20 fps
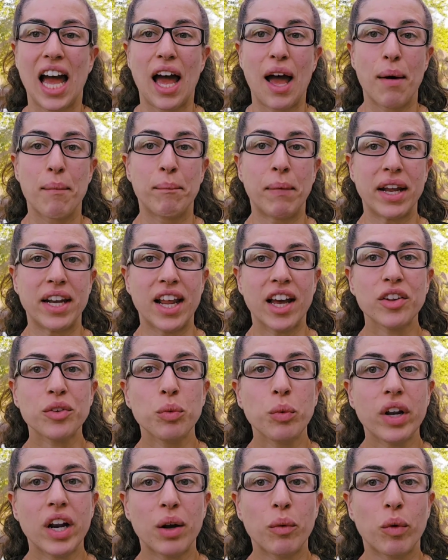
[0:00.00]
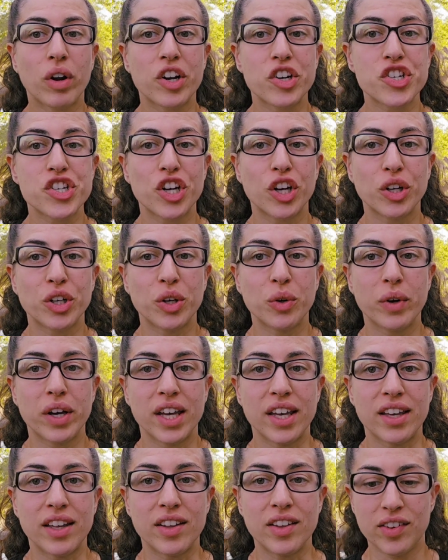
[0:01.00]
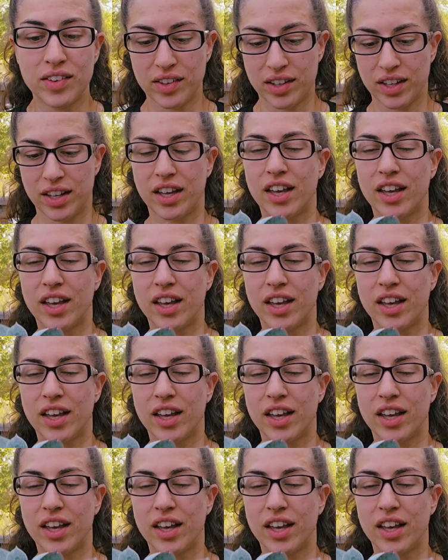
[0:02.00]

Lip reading: My next one I want to show you is